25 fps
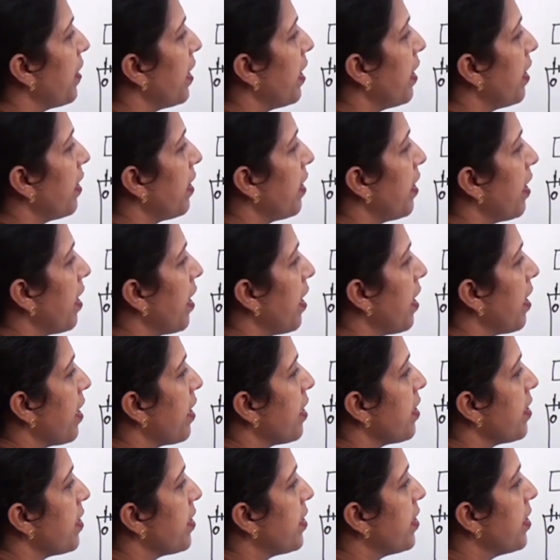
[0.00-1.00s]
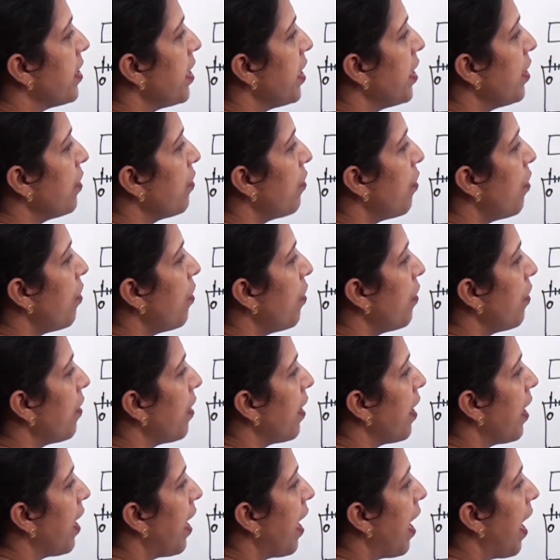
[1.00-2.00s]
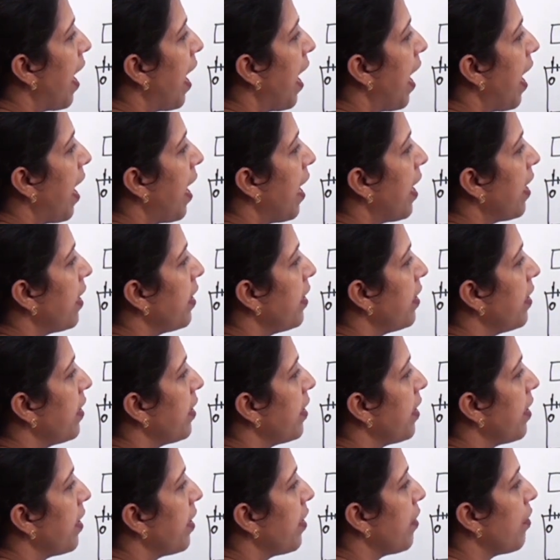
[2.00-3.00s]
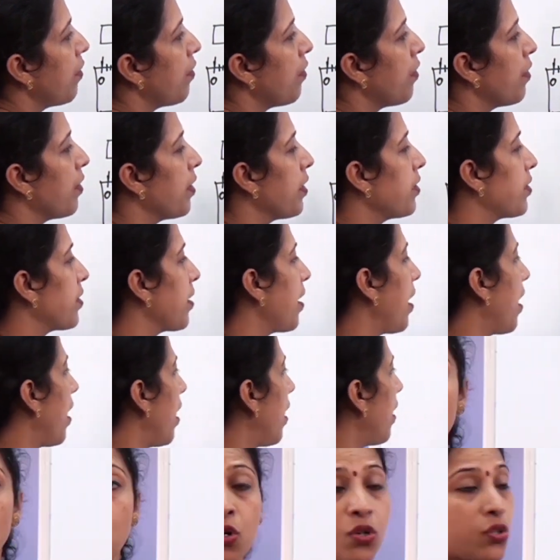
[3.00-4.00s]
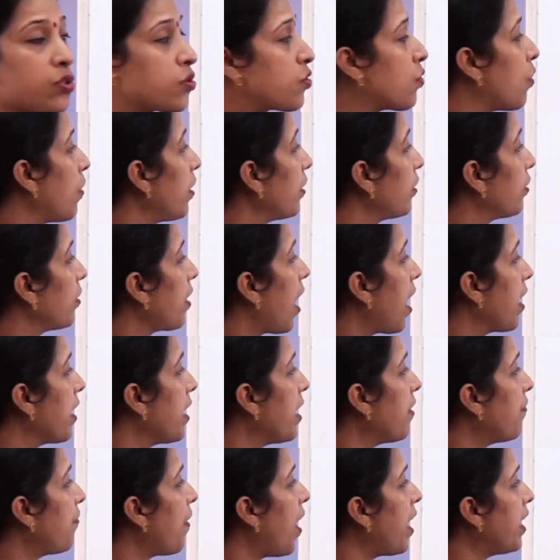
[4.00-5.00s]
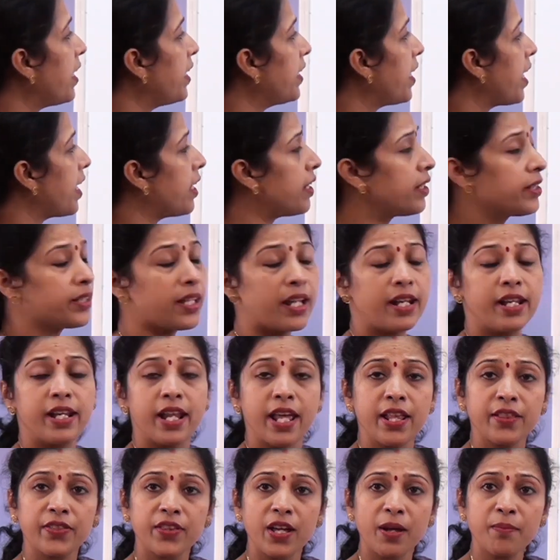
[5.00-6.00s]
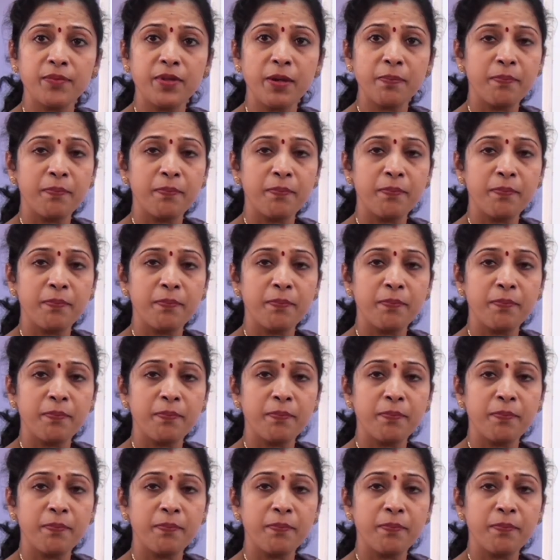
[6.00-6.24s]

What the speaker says: between 3 centimeter and 4 centimeter. So if I tell the length of the